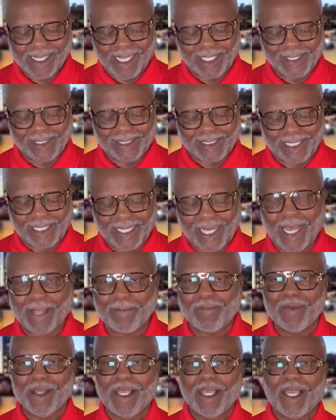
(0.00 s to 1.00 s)
Can you see
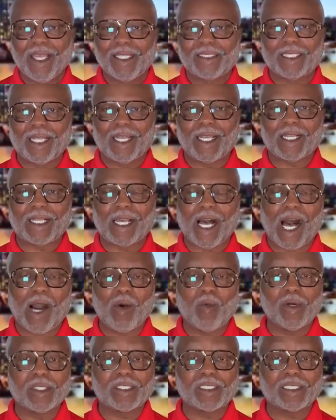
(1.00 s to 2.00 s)
that? He said that
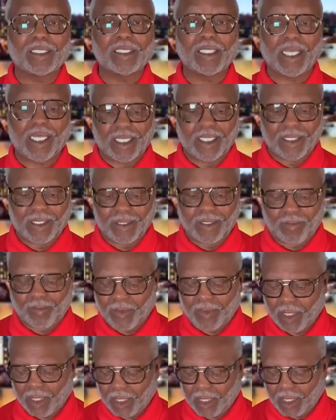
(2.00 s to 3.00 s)
God will
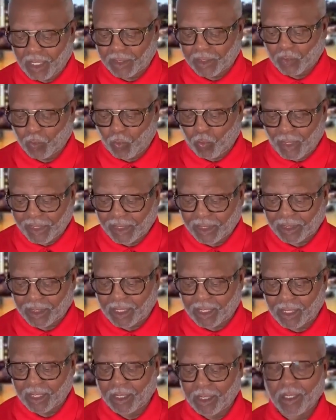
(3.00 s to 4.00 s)
send his
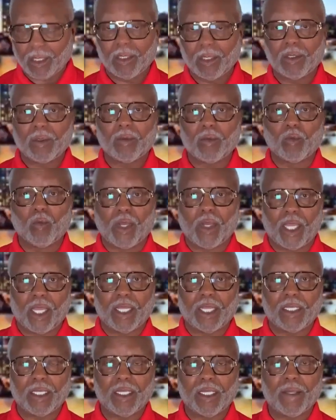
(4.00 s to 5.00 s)
whistling
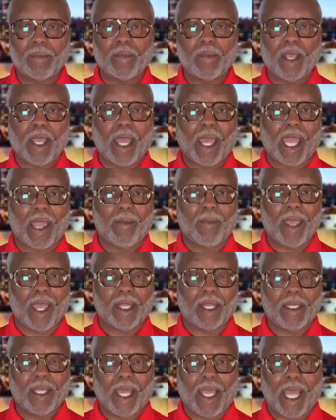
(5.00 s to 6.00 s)
wind.
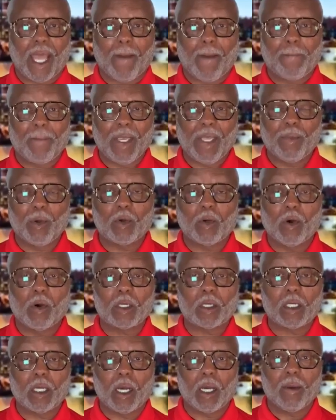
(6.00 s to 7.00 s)
Amen. And people going
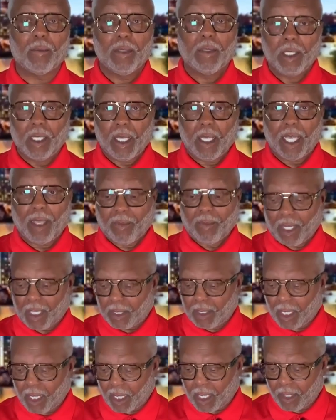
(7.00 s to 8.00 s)
to come, amen.
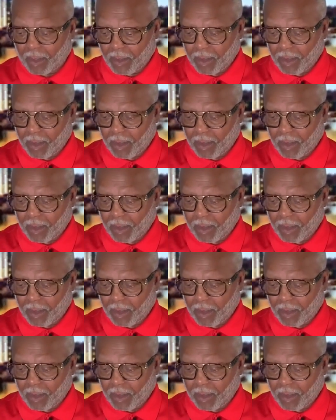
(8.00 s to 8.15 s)
Uh,